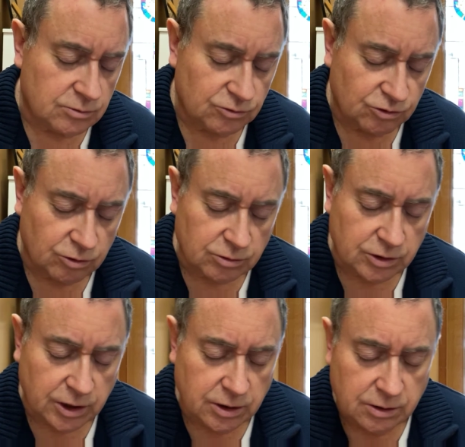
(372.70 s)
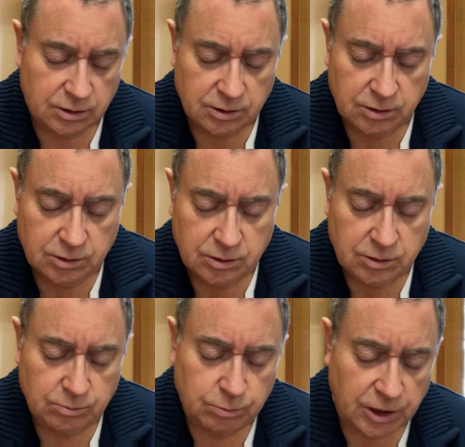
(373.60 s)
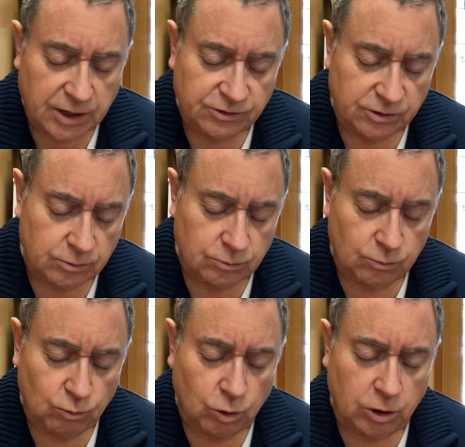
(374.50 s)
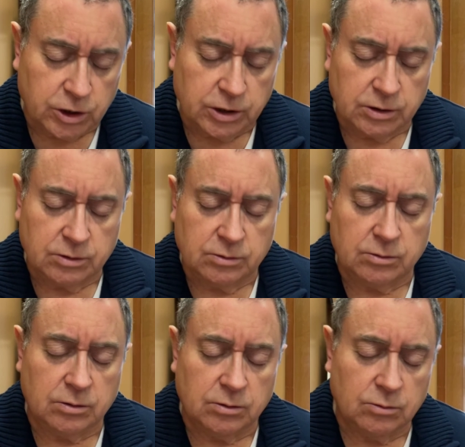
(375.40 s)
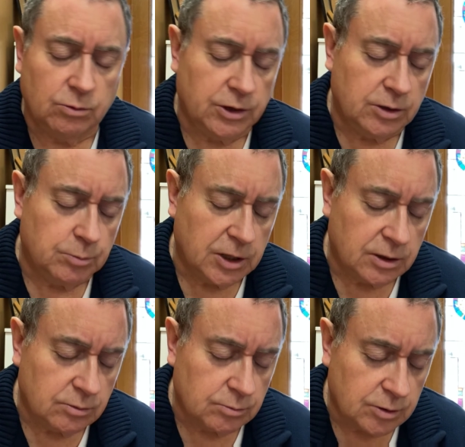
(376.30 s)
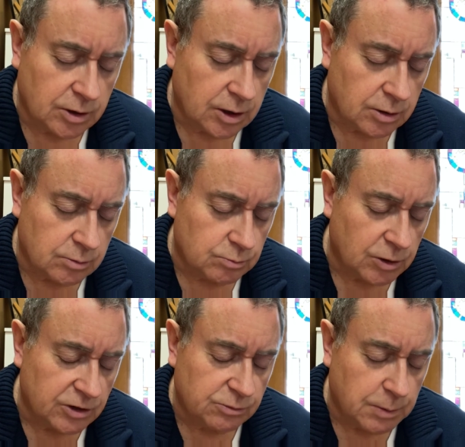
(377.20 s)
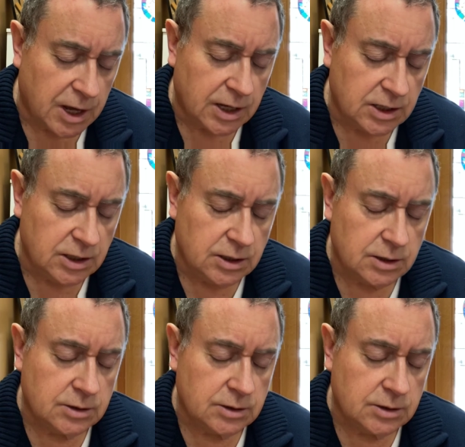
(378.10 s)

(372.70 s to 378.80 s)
Certainly bless and work within Brett's body.